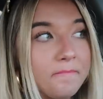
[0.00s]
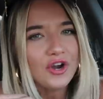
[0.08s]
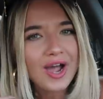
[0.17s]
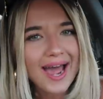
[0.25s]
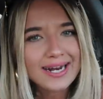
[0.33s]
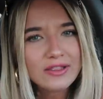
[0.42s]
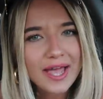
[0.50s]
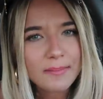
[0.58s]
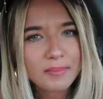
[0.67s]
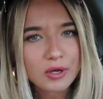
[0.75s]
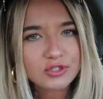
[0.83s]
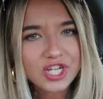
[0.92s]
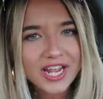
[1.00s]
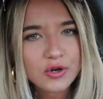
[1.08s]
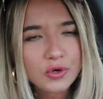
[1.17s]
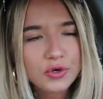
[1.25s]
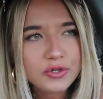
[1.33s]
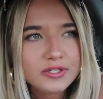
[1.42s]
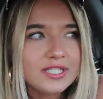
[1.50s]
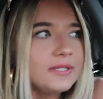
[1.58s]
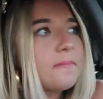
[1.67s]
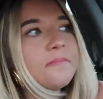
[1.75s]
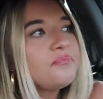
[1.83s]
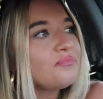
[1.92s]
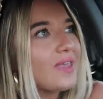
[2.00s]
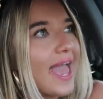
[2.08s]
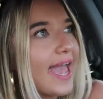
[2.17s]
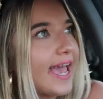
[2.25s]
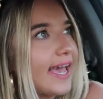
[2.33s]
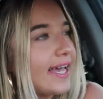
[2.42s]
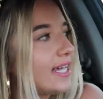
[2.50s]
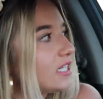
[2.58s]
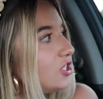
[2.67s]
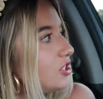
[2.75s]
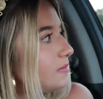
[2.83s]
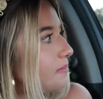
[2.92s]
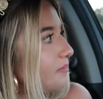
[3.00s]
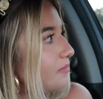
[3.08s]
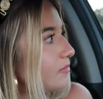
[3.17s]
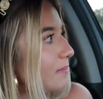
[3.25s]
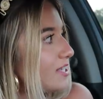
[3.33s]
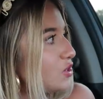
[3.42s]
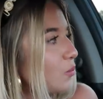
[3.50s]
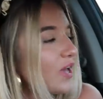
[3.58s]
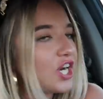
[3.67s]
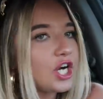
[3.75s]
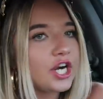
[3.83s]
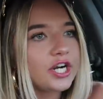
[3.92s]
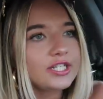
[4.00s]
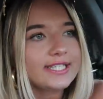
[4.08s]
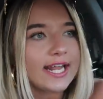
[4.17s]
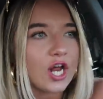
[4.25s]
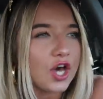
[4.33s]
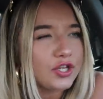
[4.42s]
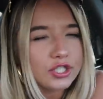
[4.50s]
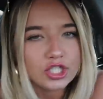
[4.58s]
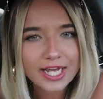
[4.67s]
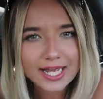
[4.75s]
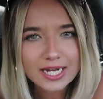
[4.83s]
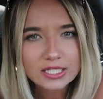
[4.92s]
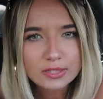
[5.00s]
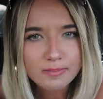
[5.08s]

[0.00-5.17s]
They're kind of like Bojangles and Miss Winner's and other chicken